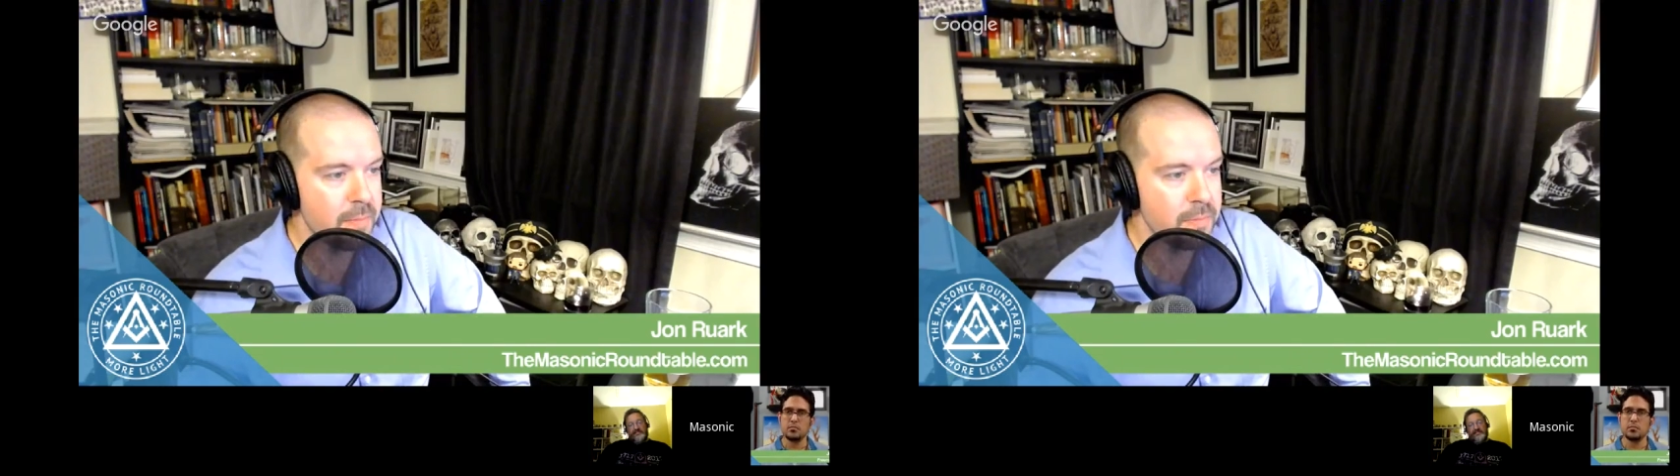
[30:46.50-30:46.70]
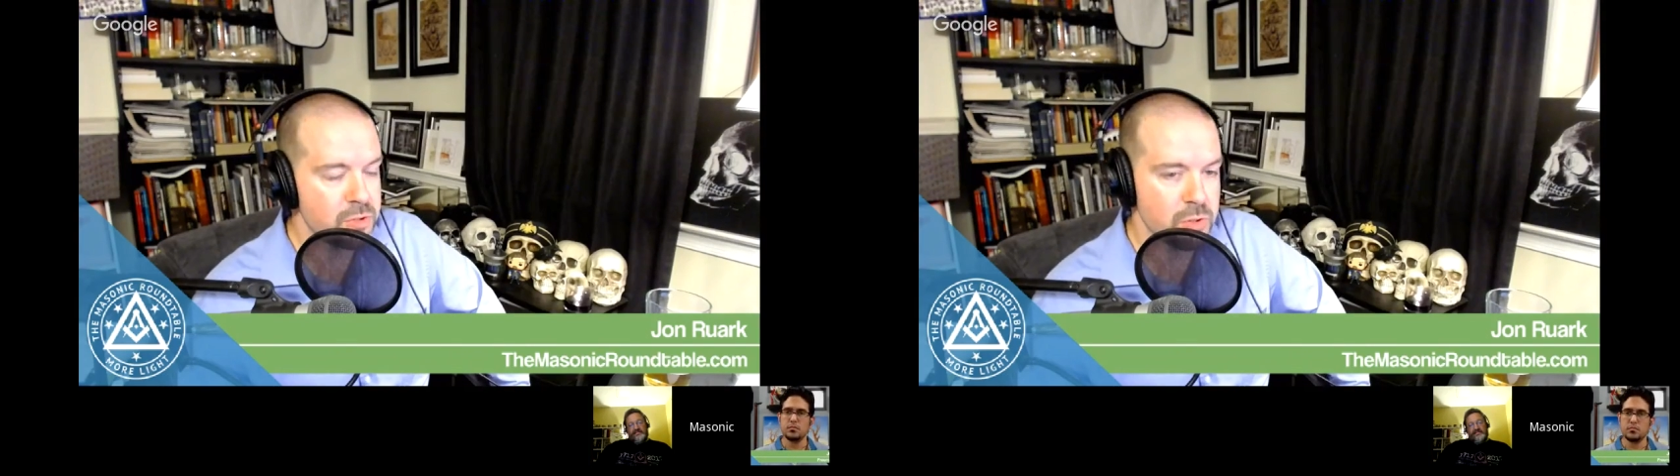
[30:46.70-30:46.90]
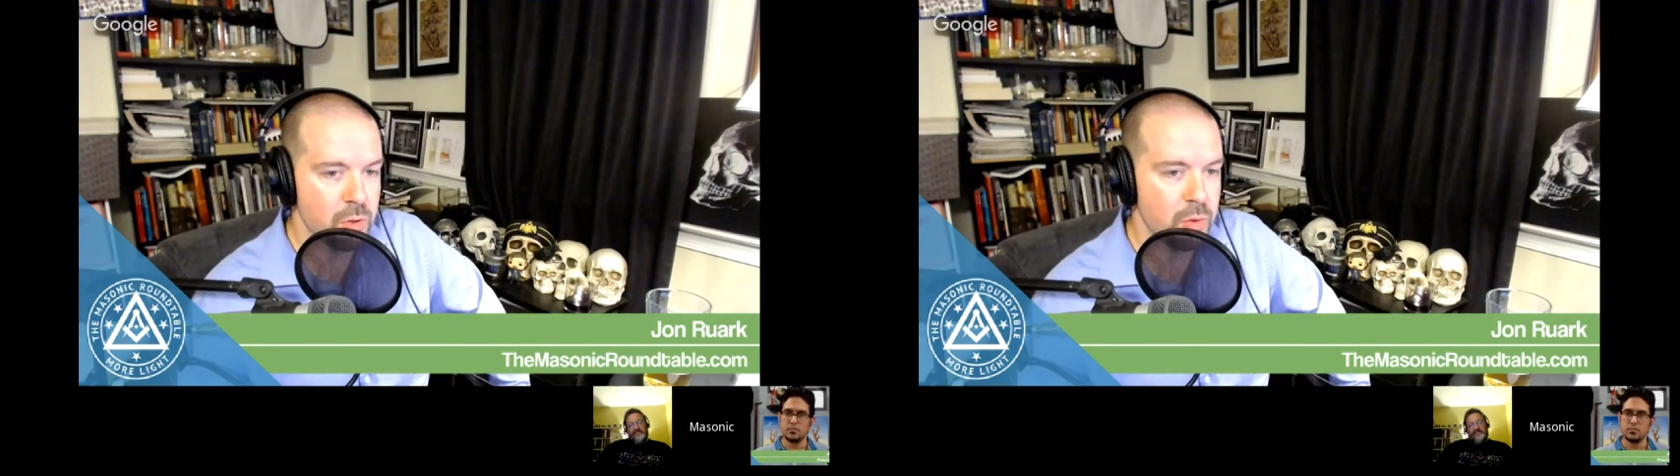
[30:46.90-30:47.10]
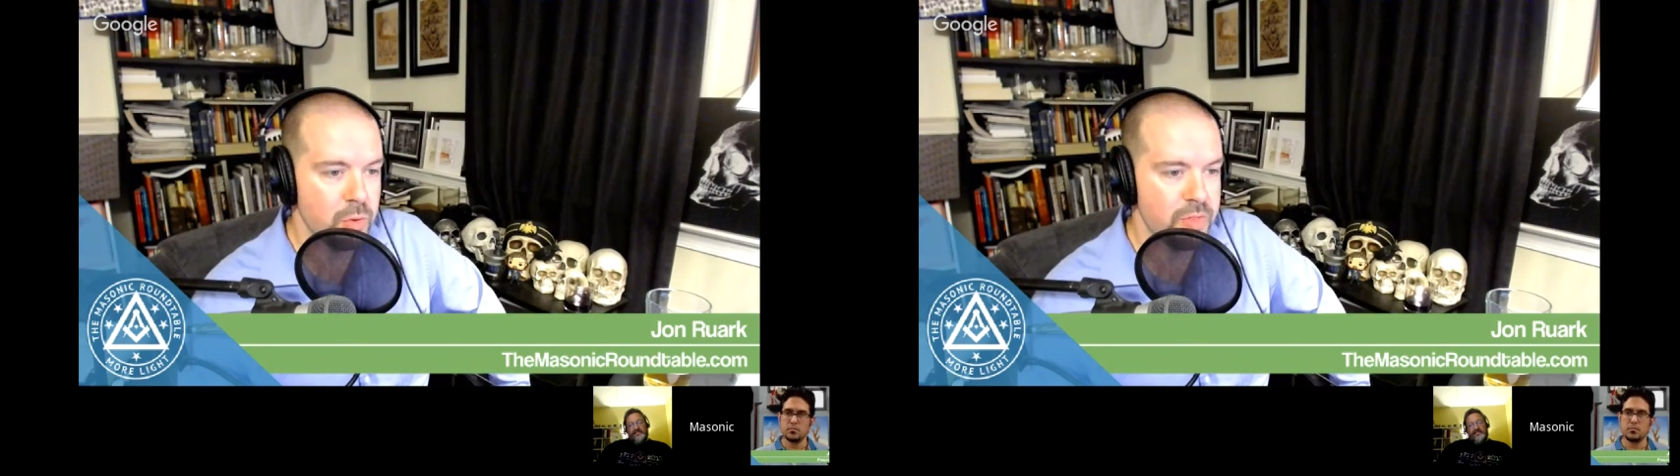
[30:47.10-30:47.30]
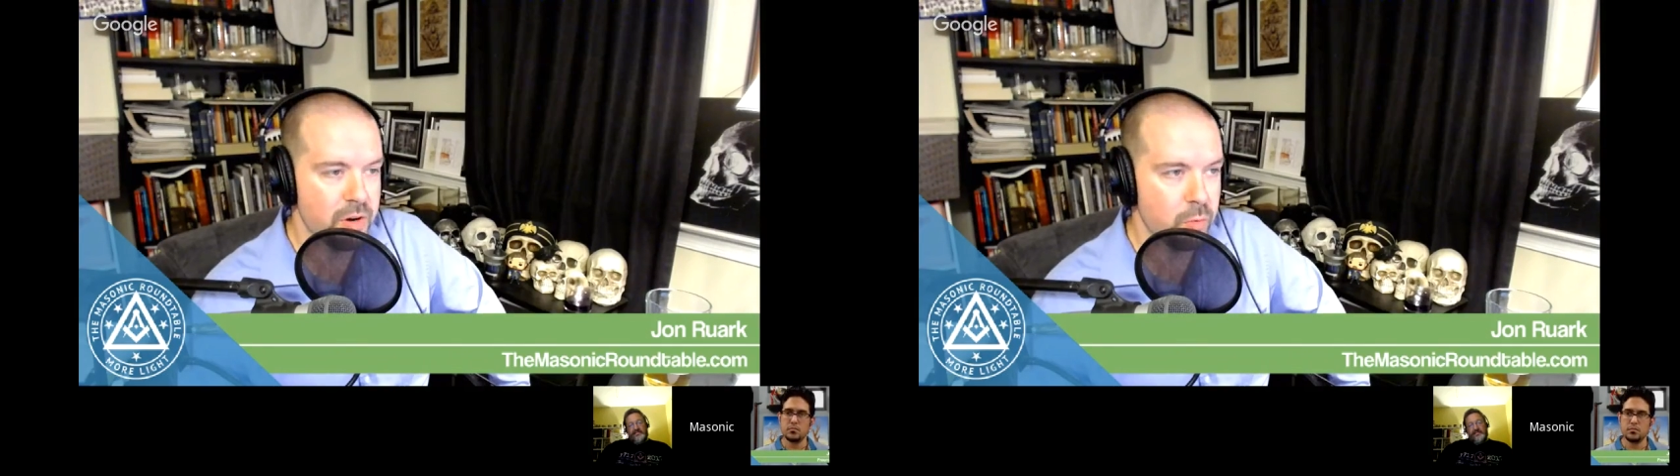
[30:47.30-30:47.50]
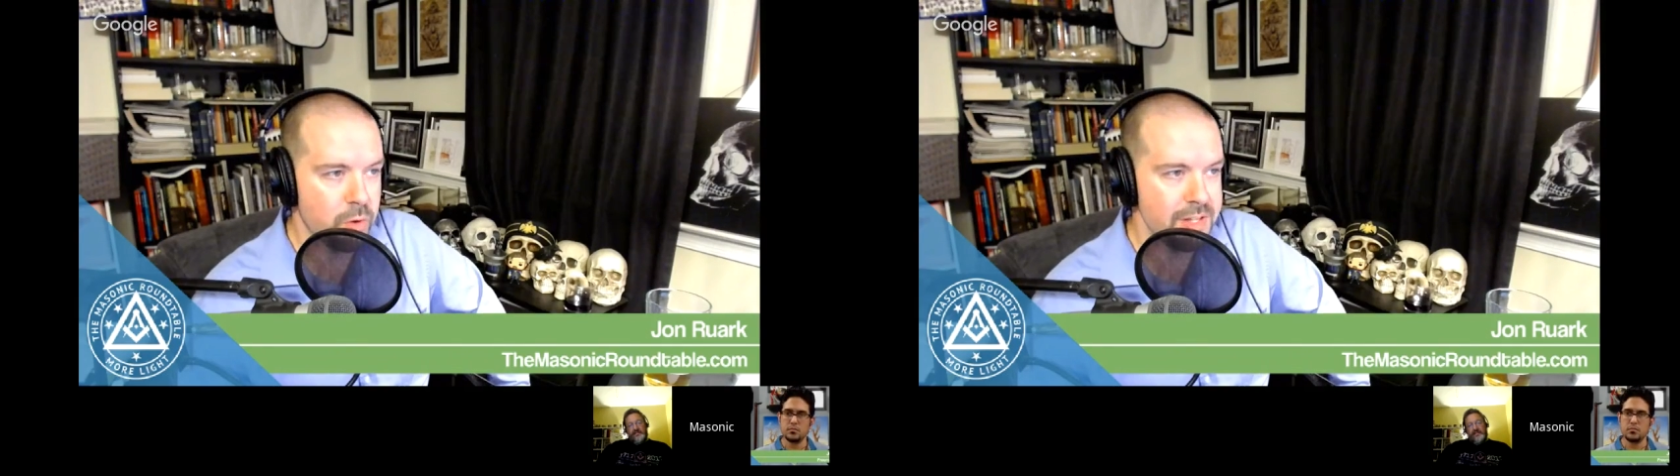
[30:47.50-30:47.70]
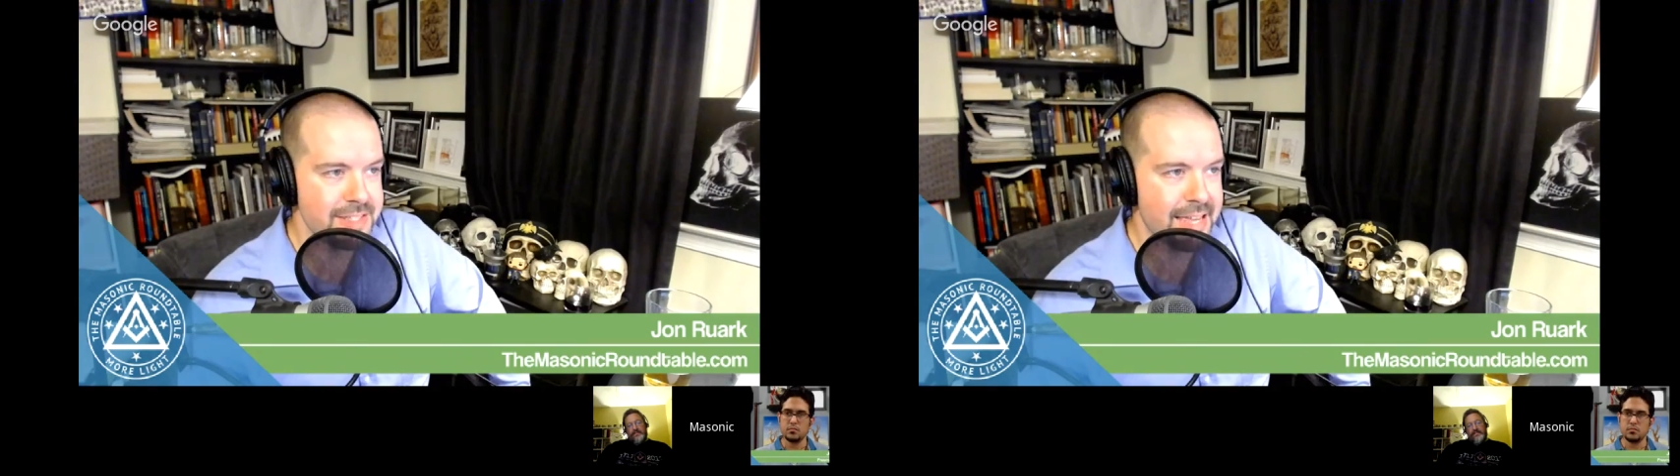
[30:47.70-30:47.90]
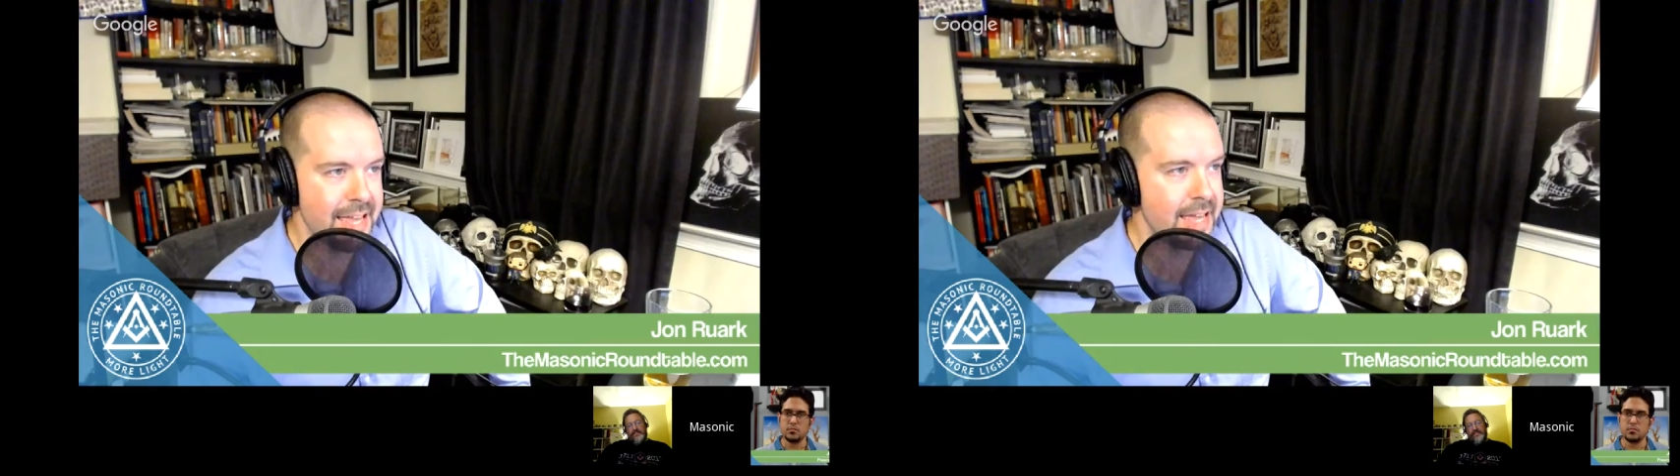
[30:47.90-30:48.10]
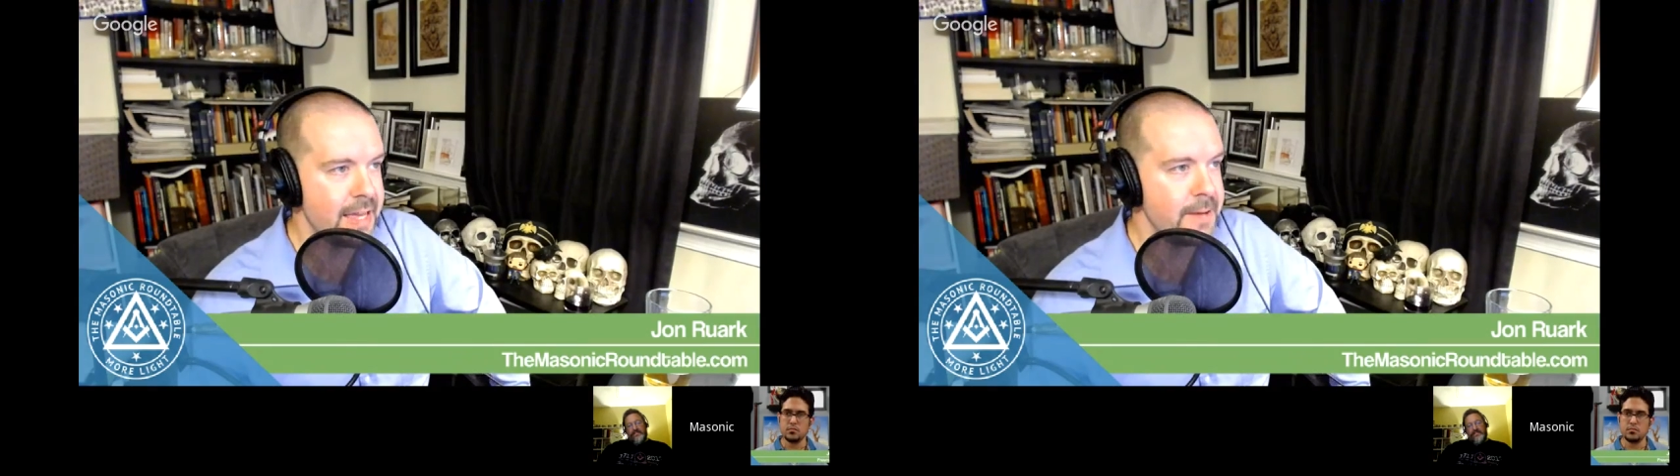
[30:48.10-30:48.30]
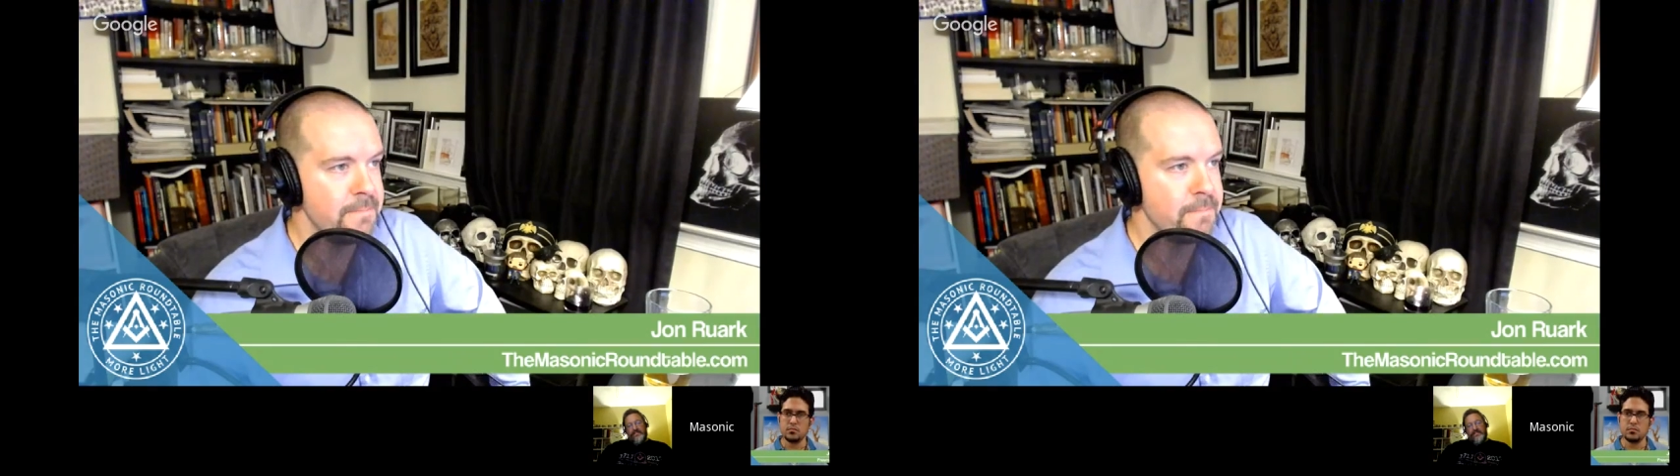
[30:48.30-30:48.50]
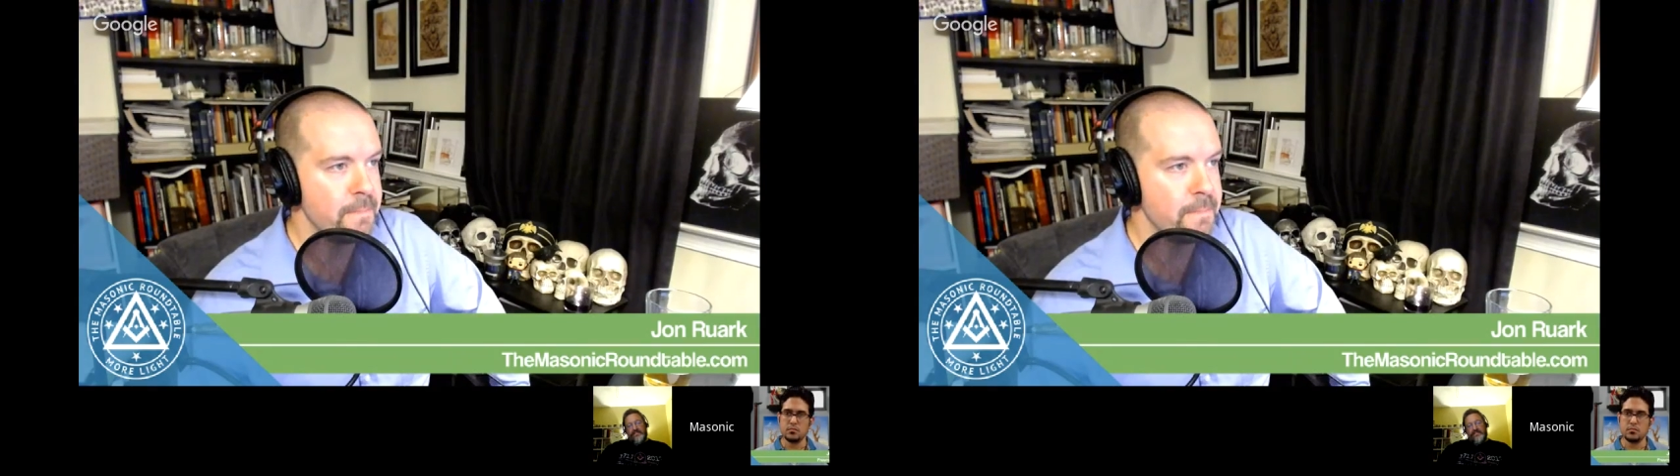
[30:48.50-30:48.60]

So there was a